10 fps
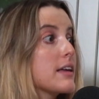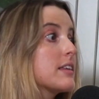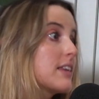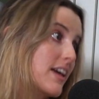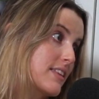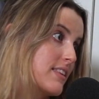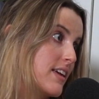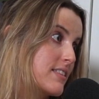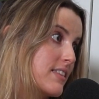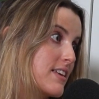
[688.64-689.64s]
Yes,
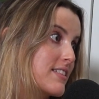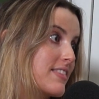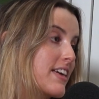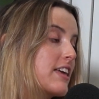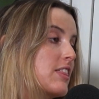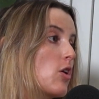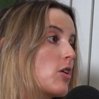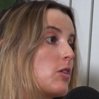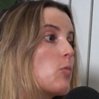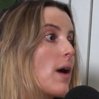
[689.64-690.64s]
it is. I think the
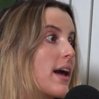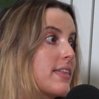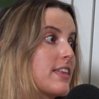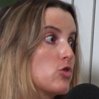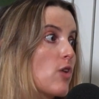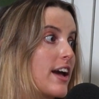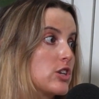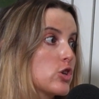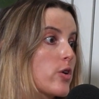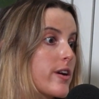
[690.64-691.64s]
only way that you're
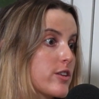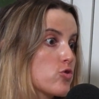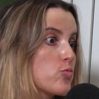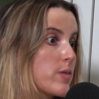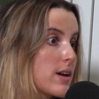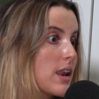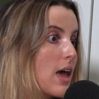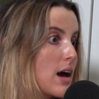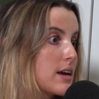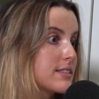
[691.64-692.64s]
actually going to
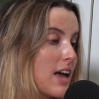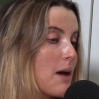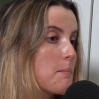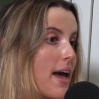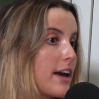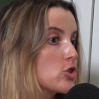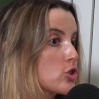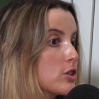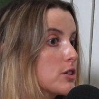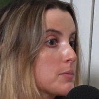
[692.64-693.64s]
realize
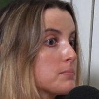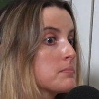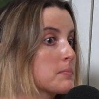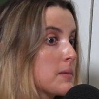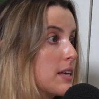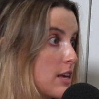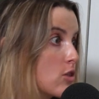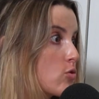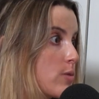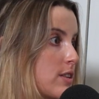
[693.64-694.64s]
actual
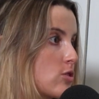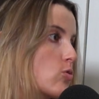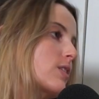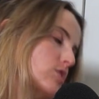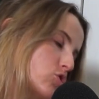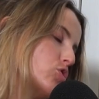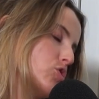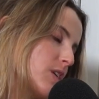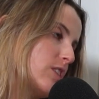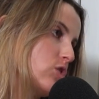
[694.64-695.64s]
increases, or I should
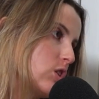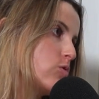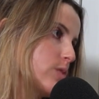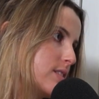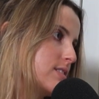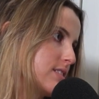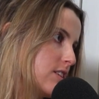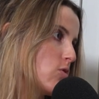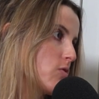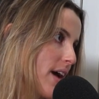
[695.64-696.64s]
say decreases
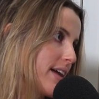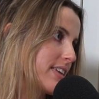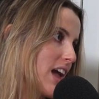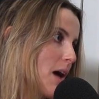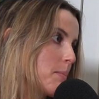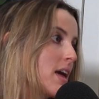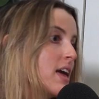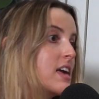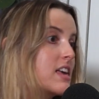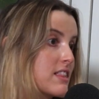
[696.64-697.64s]
in your VAT gap,
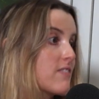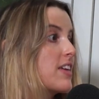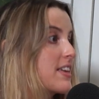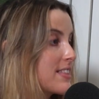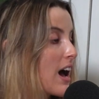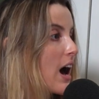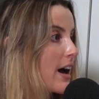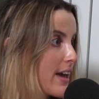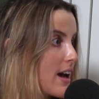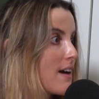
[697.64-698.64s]
is if the
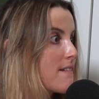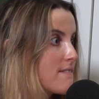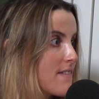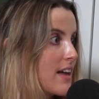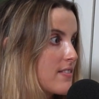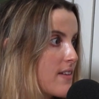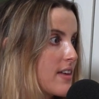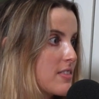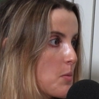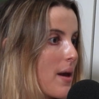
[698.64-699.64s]
entire VAT
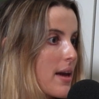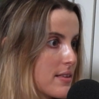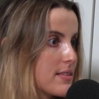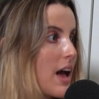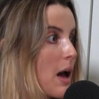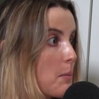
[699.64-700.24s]
vendor base